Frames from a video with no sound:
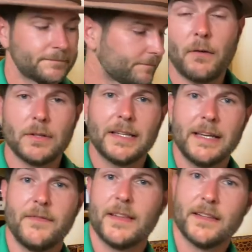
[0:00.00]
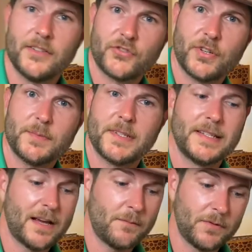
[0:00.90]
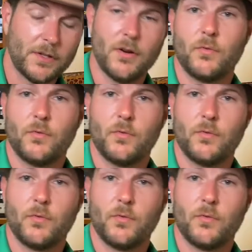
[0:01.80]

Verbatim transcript: I will leave in the description down below